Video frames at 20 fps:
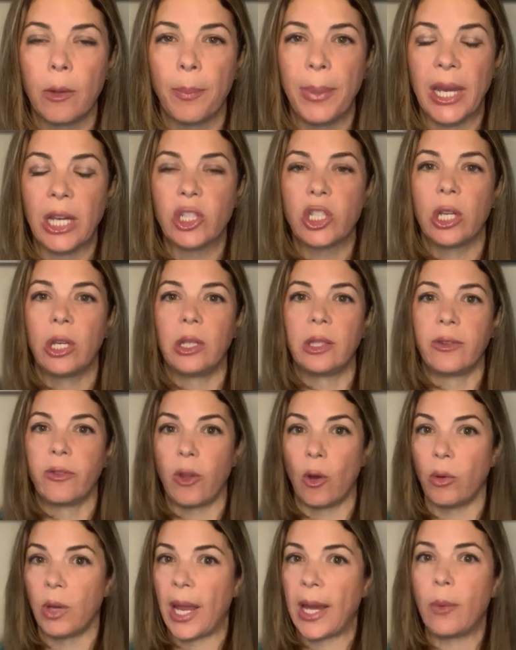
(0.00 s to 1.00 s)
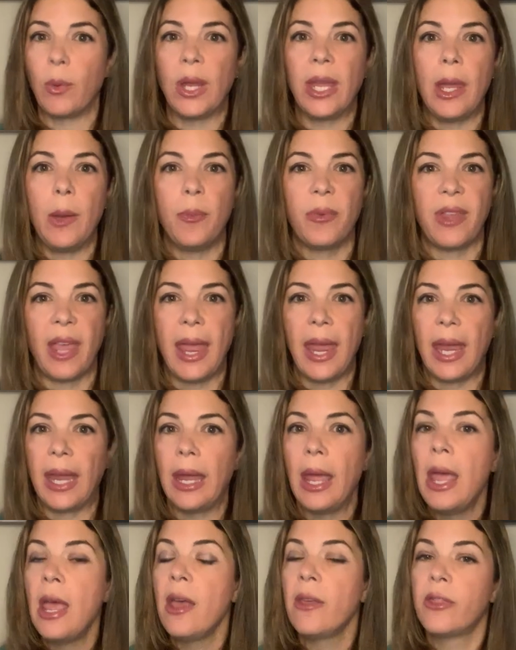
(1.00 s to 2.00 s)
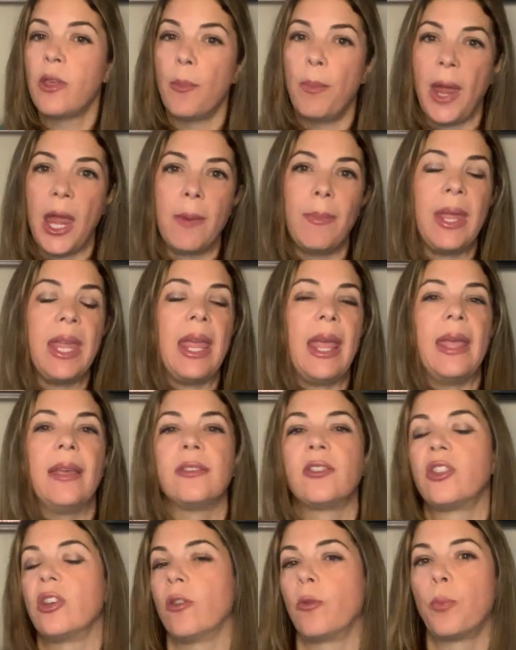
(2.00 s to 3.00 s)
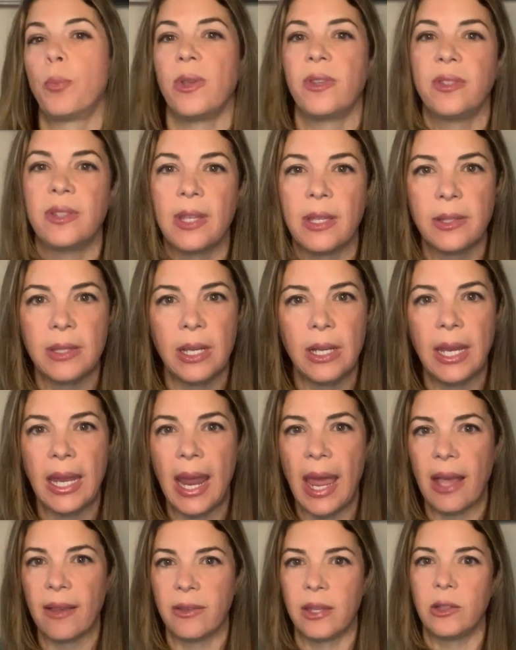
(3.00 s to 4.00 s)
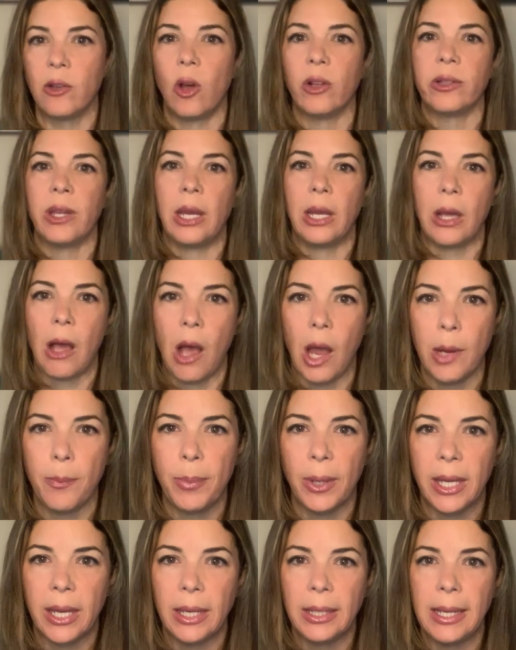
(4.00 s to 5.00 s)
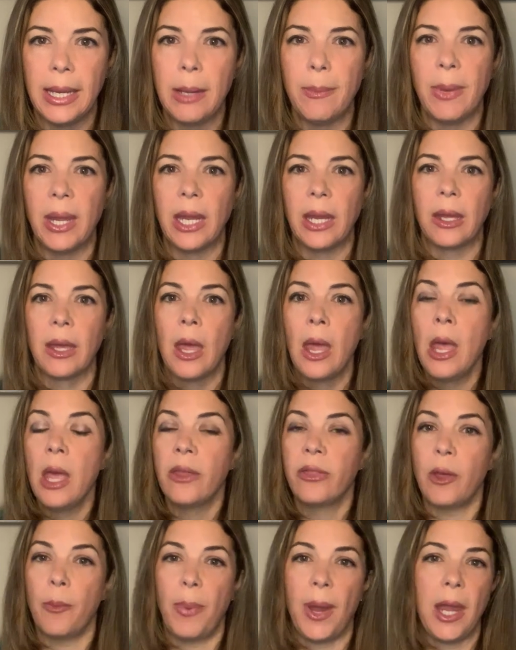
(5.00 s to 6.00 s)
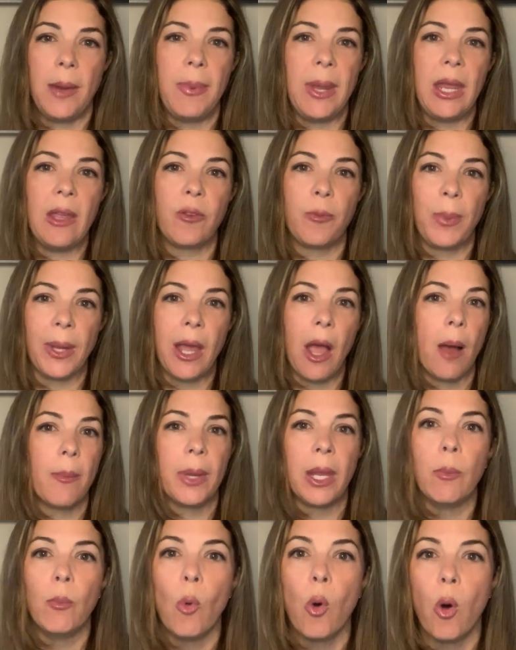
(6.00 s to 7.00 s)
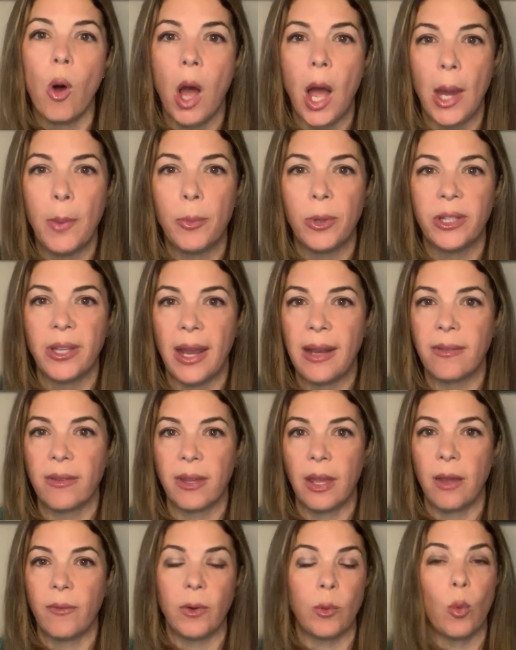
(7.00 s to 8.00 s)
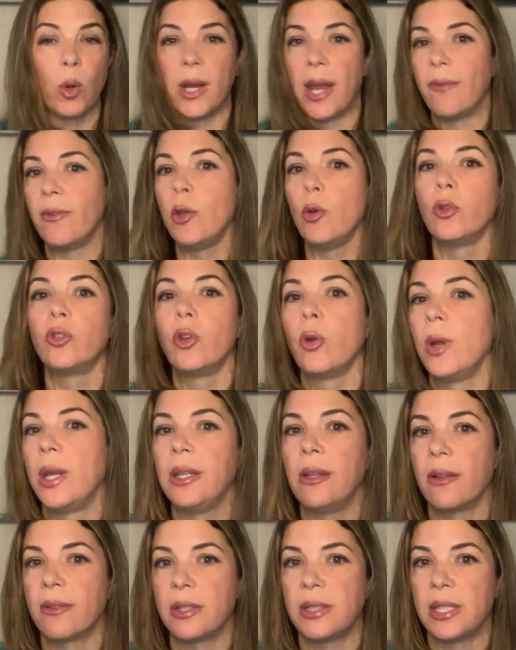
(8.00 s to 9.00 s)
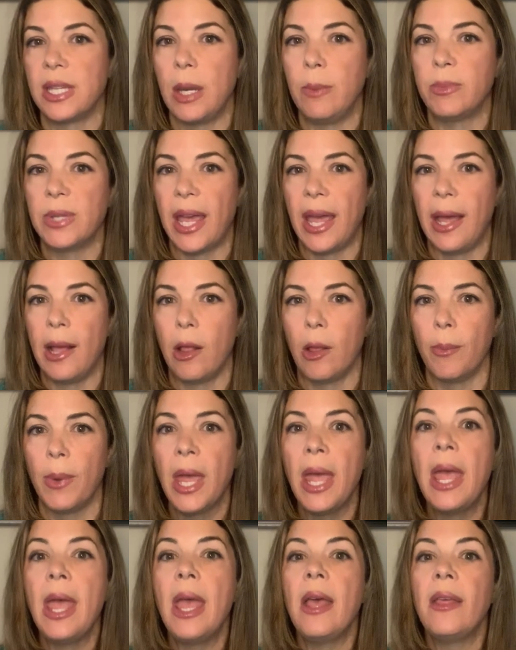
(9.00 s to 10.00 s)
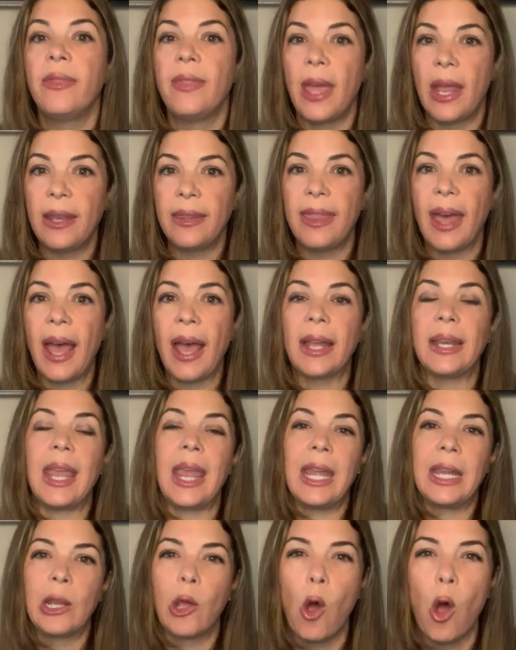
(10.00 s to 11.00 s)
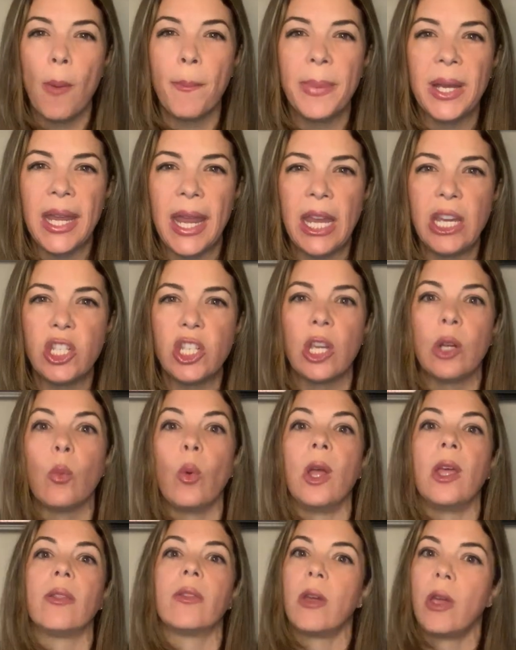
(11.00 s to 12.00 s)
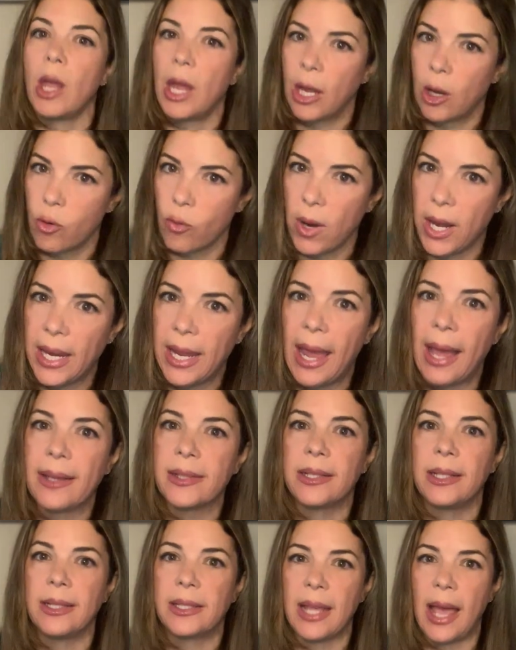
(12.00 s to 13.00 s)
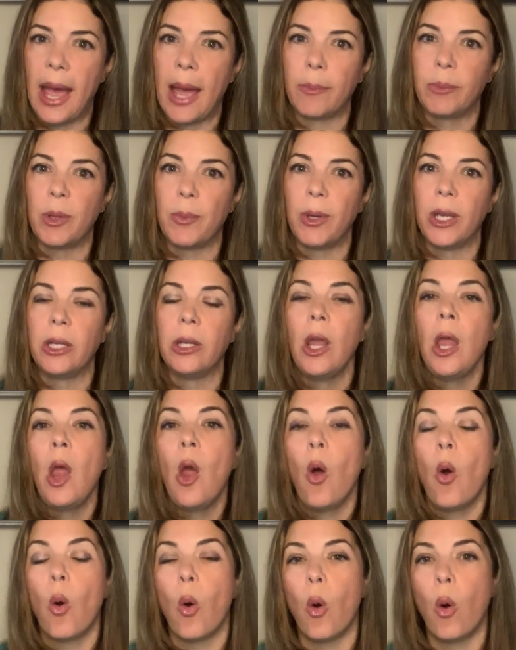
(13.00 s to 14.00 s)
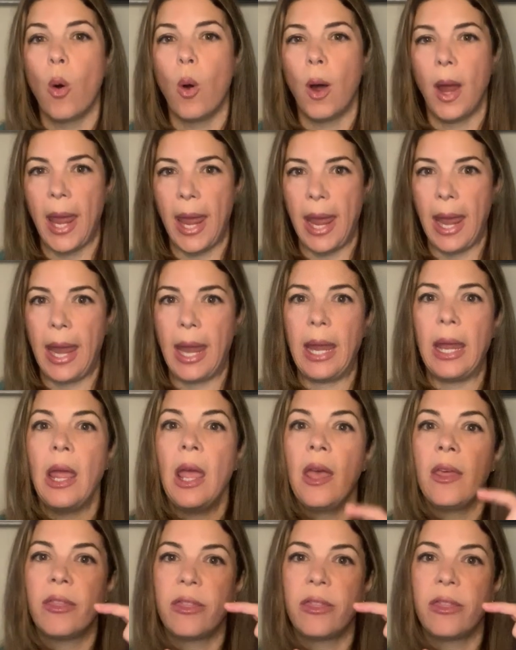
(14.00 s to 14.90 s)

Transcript: picture. So like we keep saying, the baby is just persistently acidotic, hyperkalemic, the baby is becoming more hypertensive and whatever you're doing doesn't seem to help. Then that in combination with a gray gasless abdomen or a